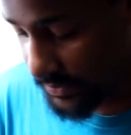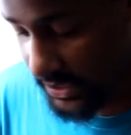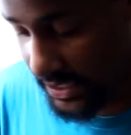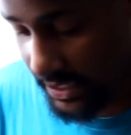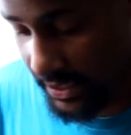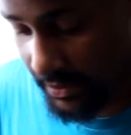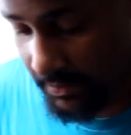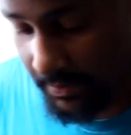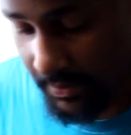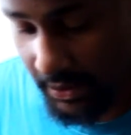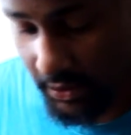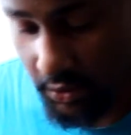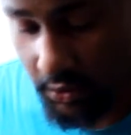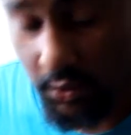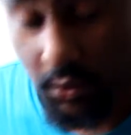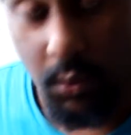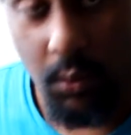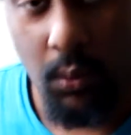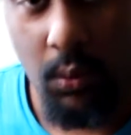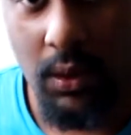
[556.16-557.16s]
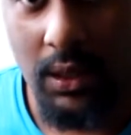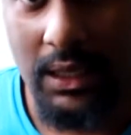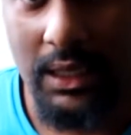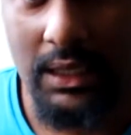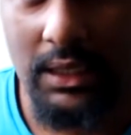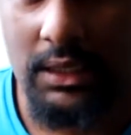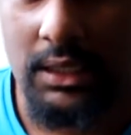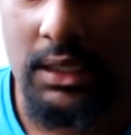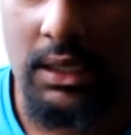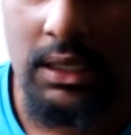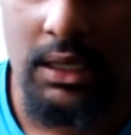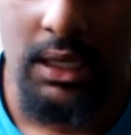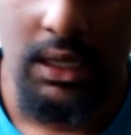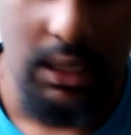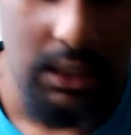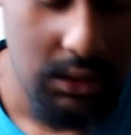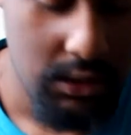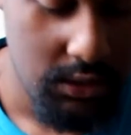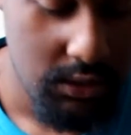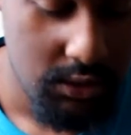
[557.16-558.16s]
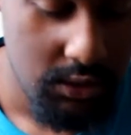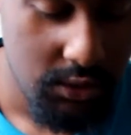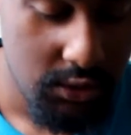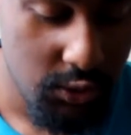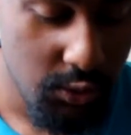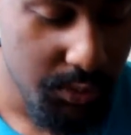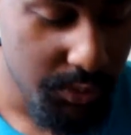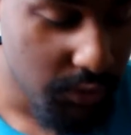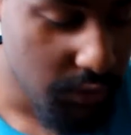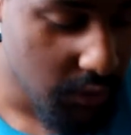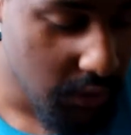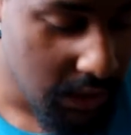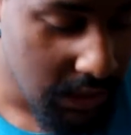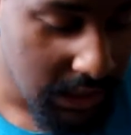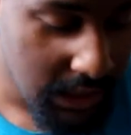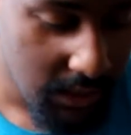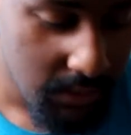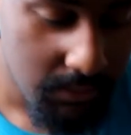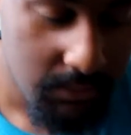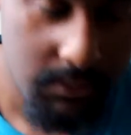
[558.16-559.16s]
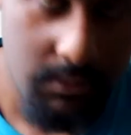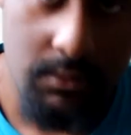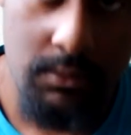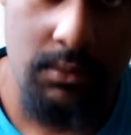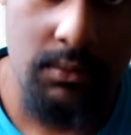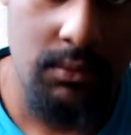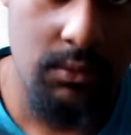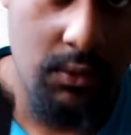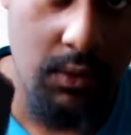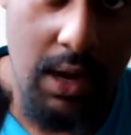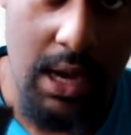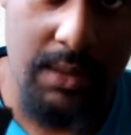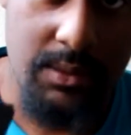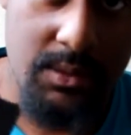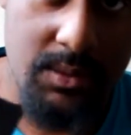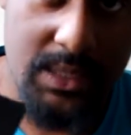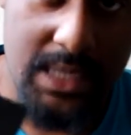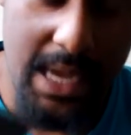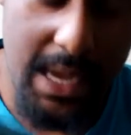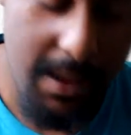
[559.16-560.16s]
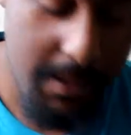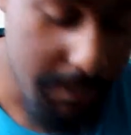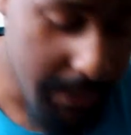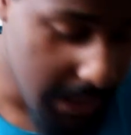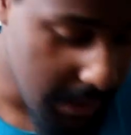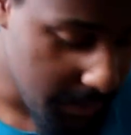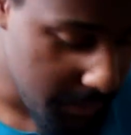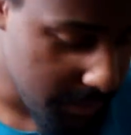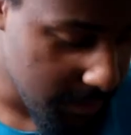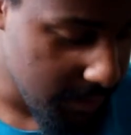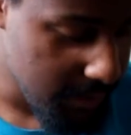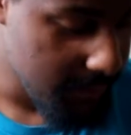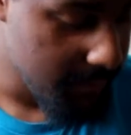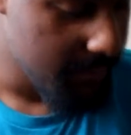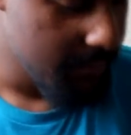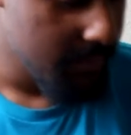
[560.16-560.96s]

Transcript: tape and you don't want it super gritty, grab some sandpaper,